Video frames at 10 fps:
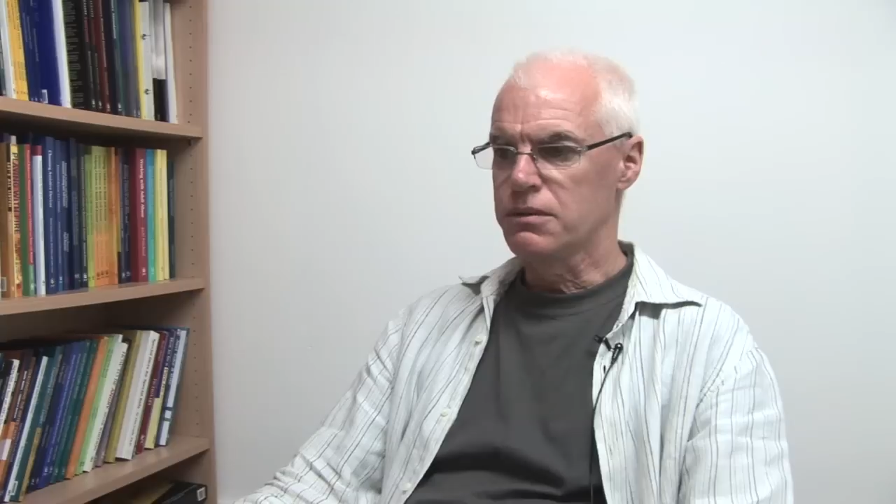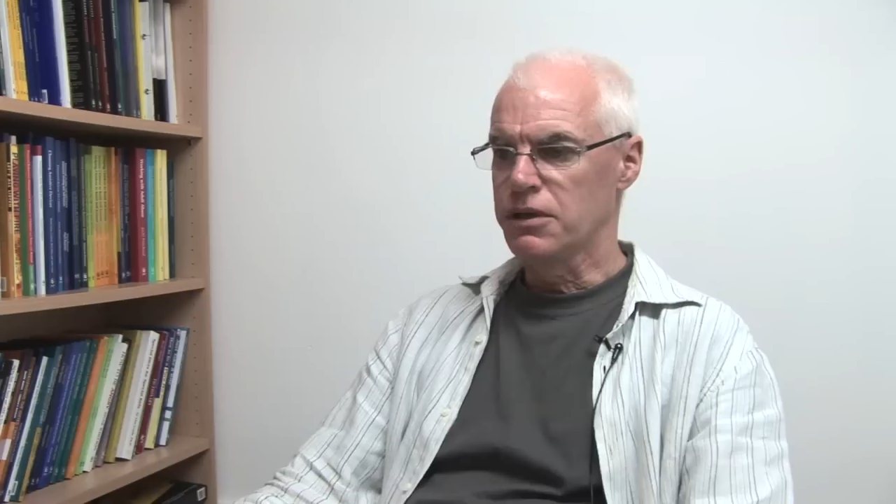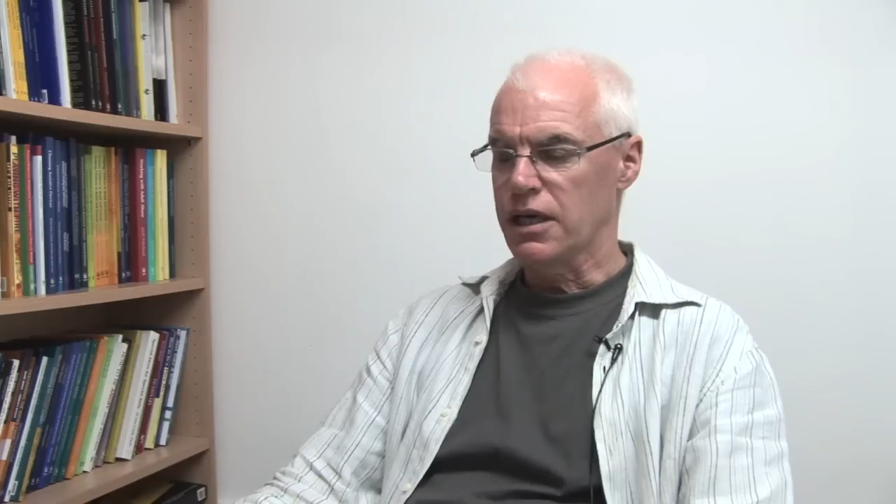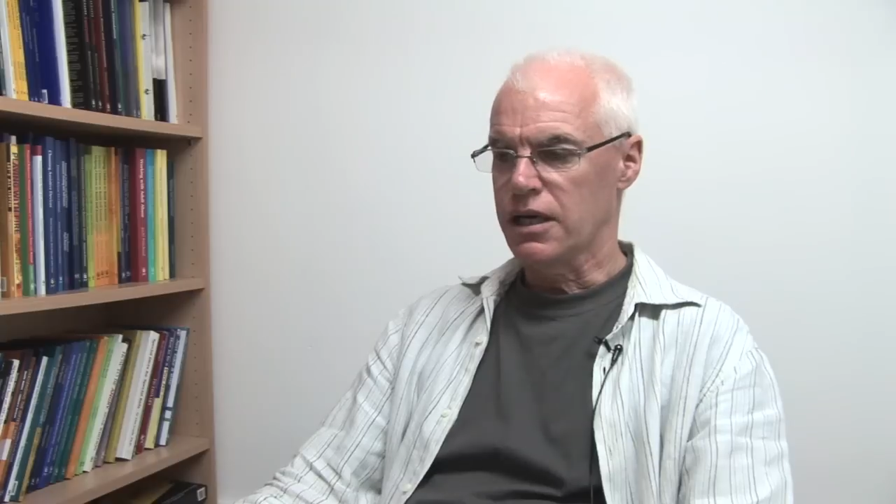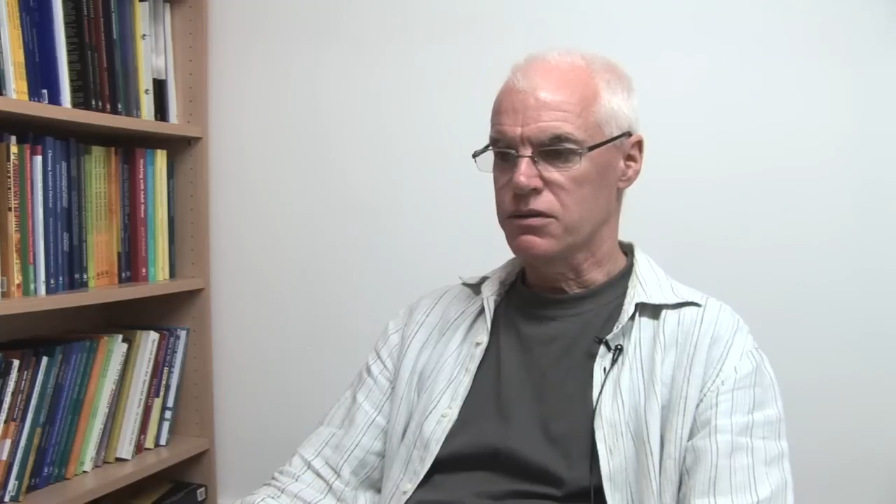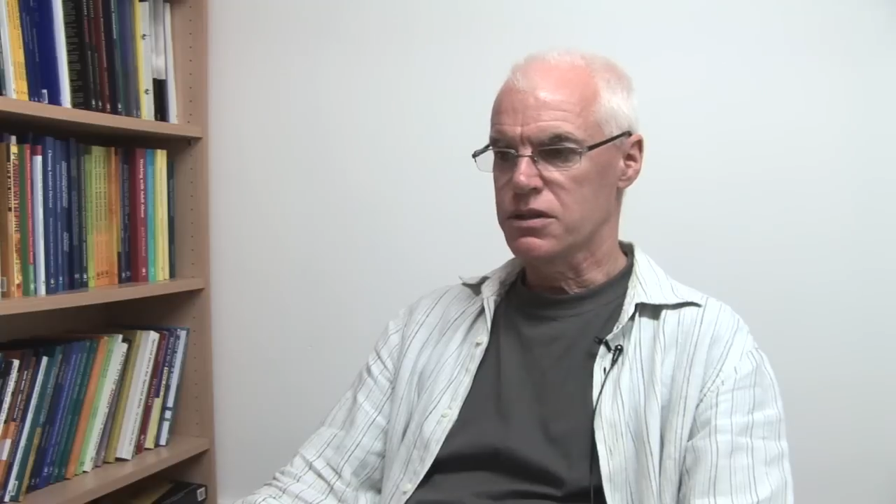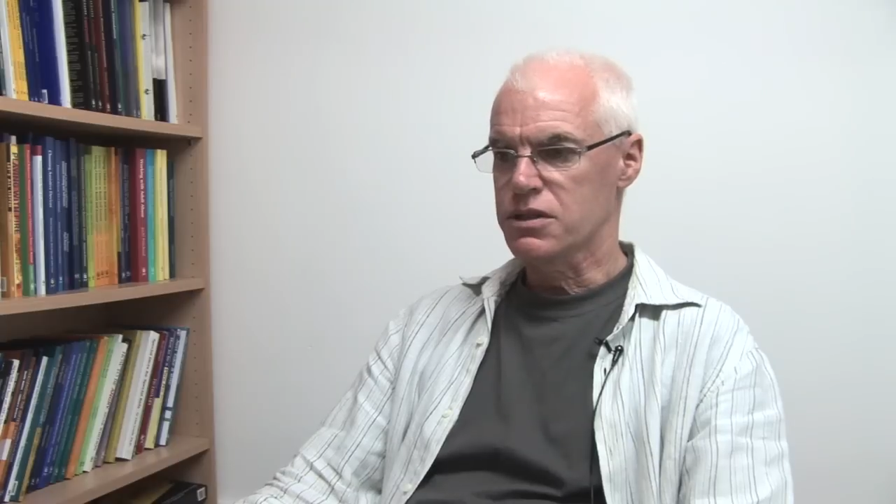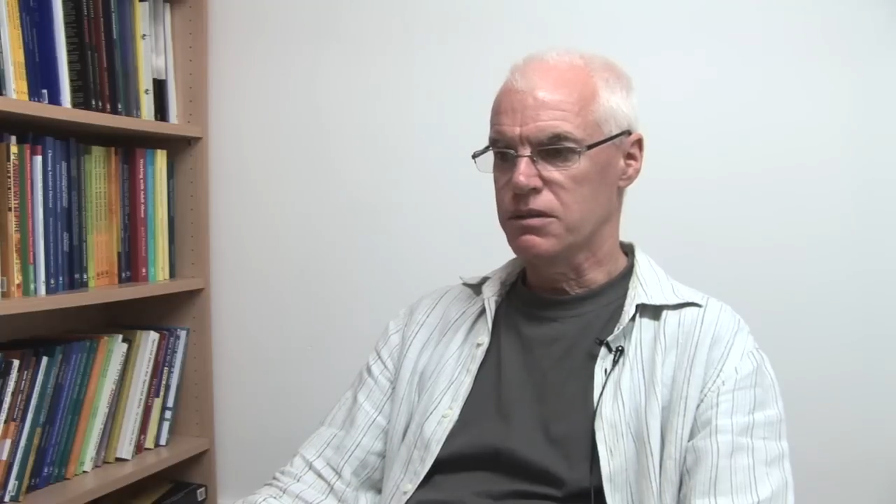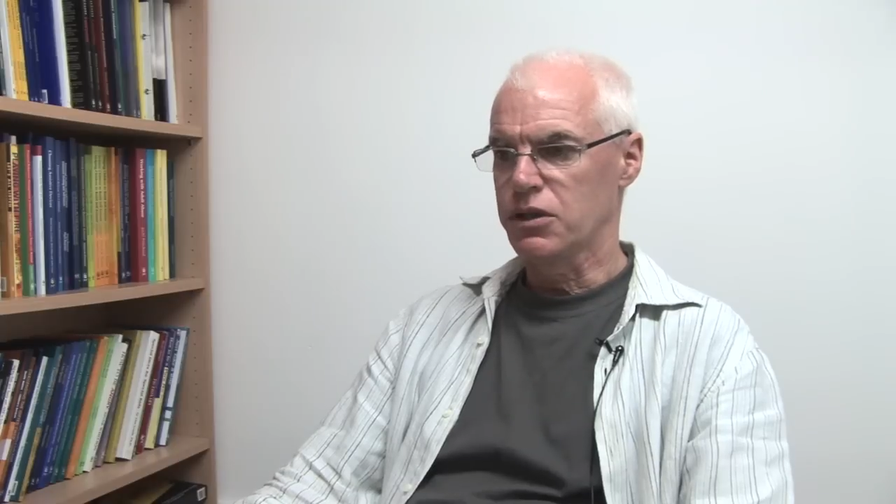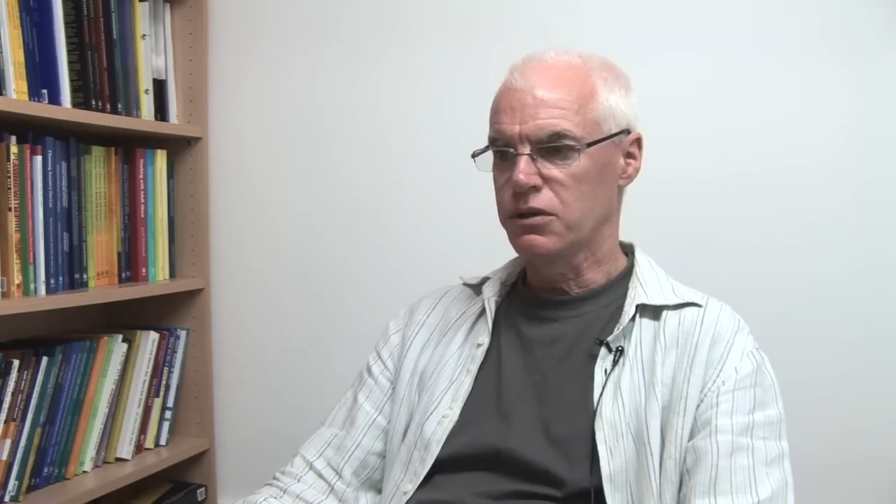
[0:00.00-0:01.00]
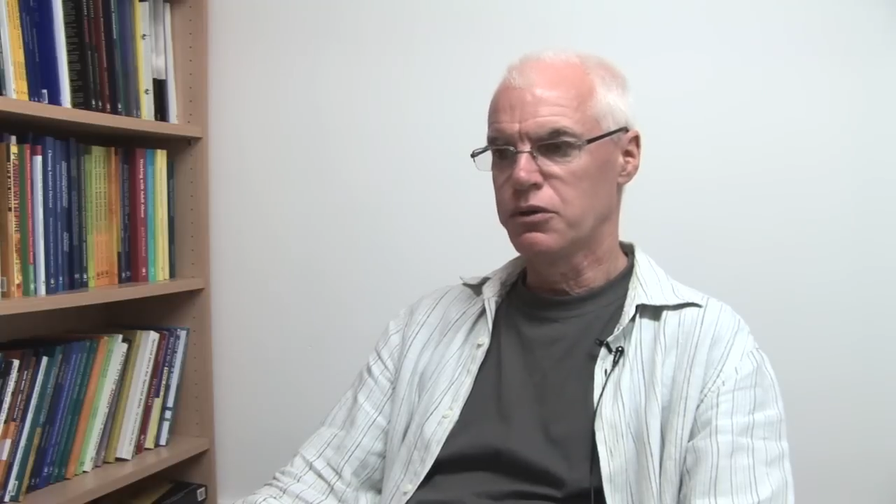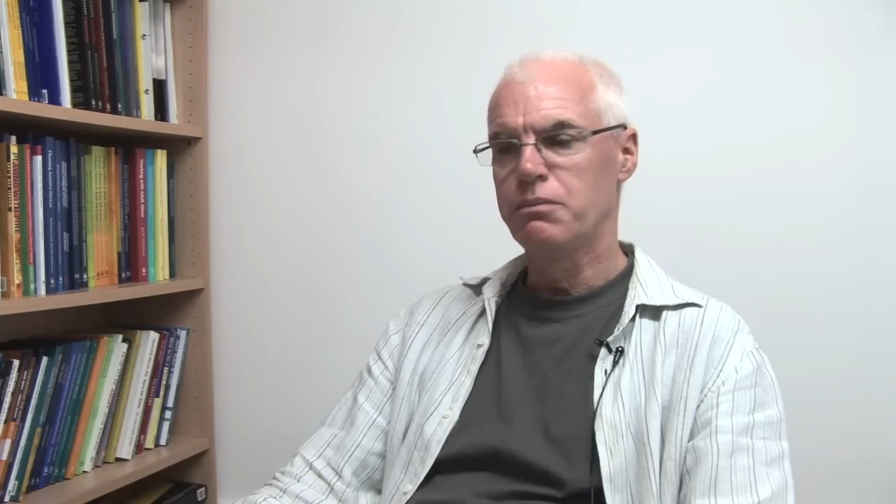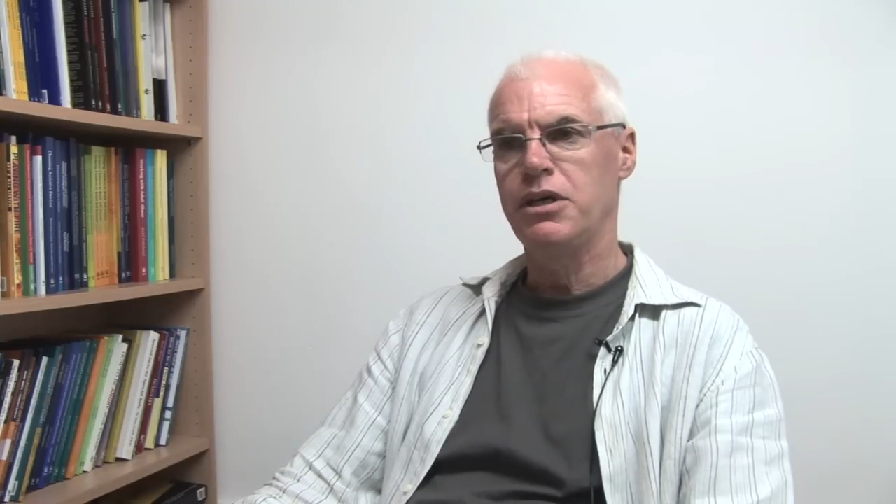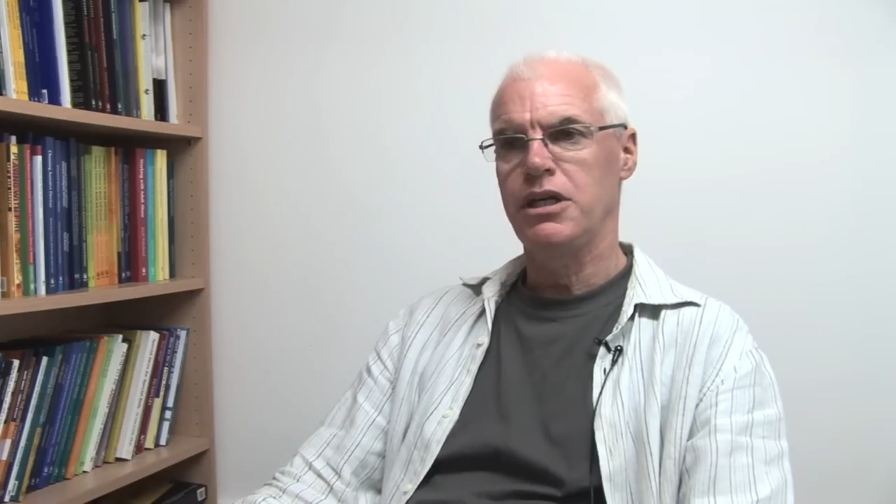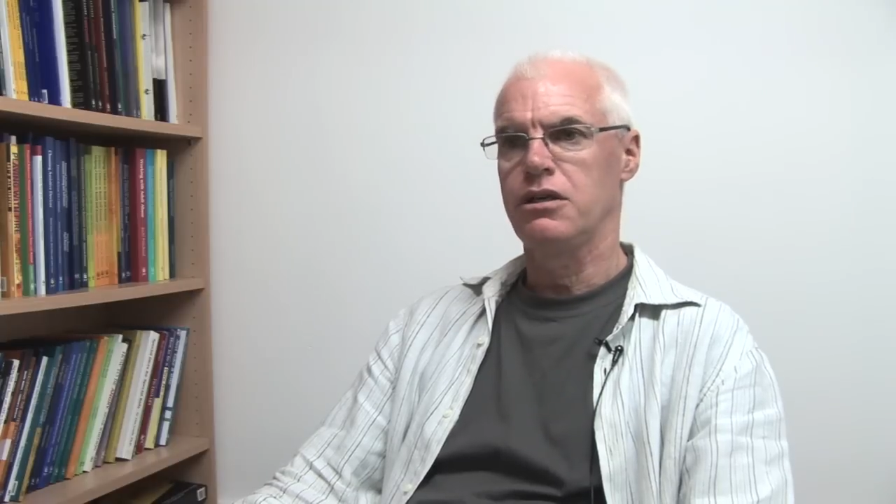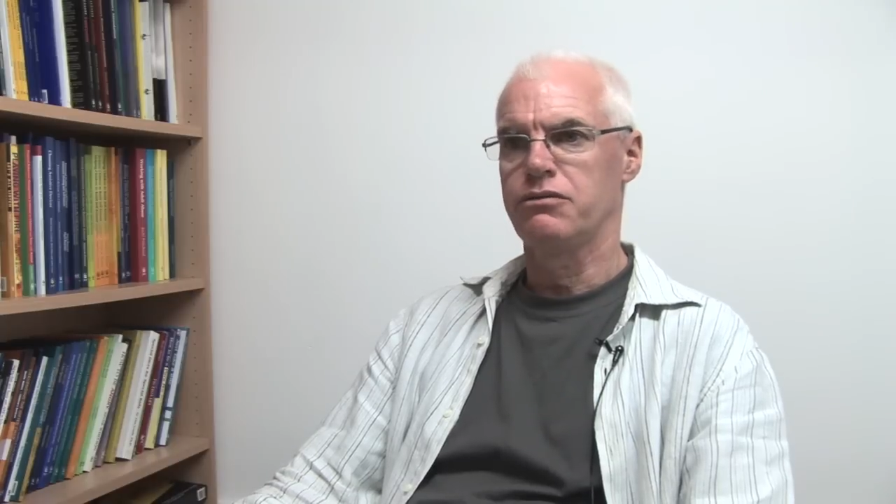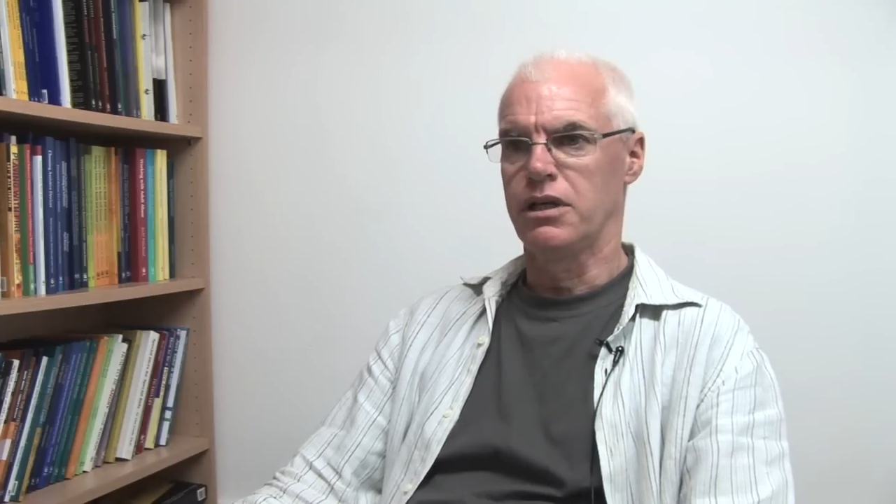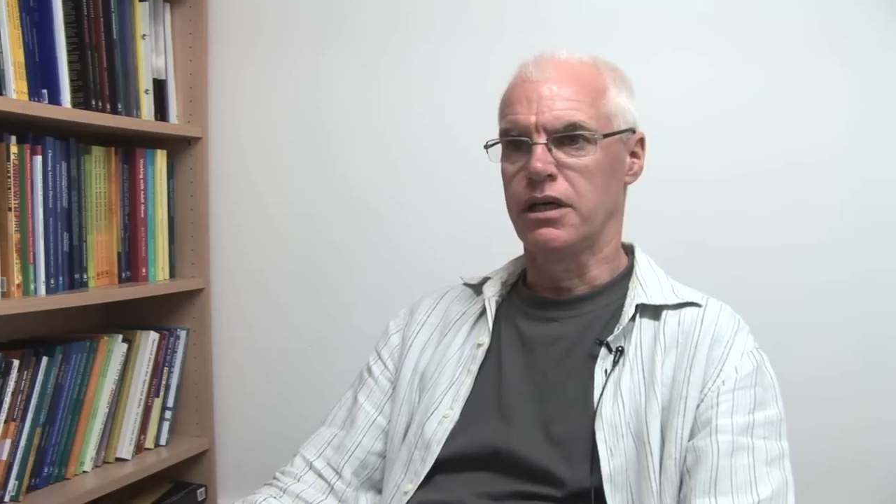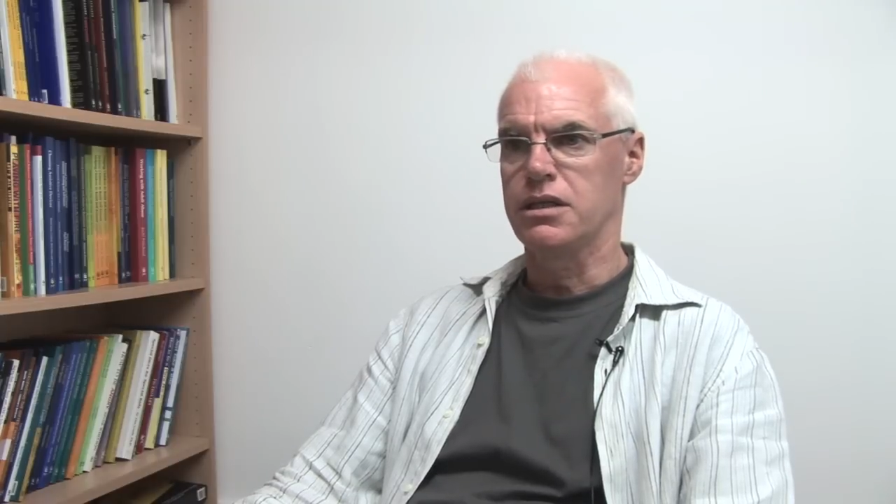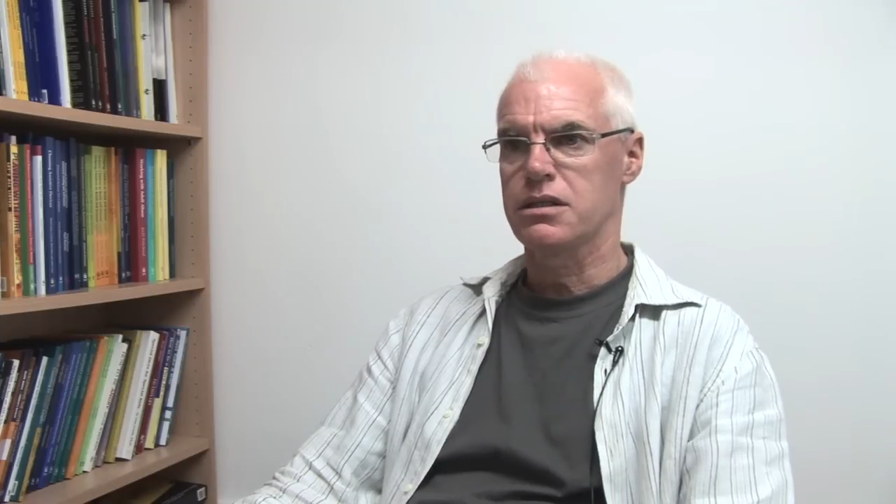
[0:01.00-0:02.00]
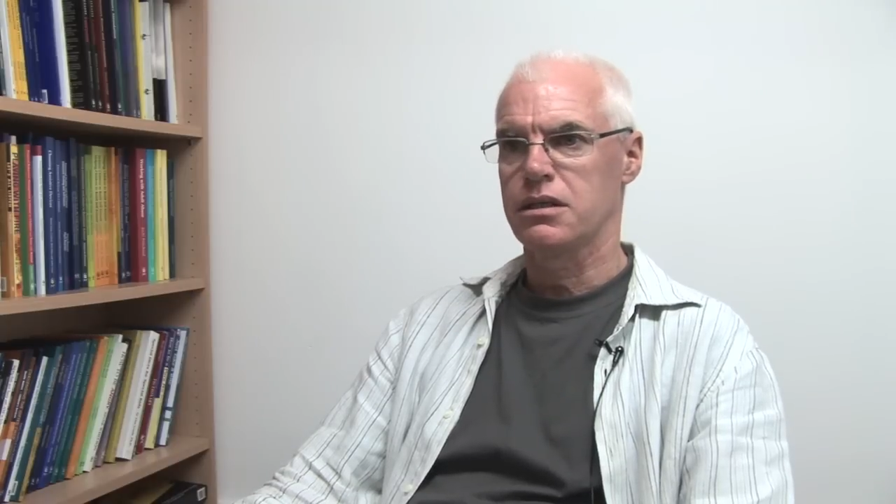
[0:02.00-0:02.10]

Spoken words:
encounter something called a being of light.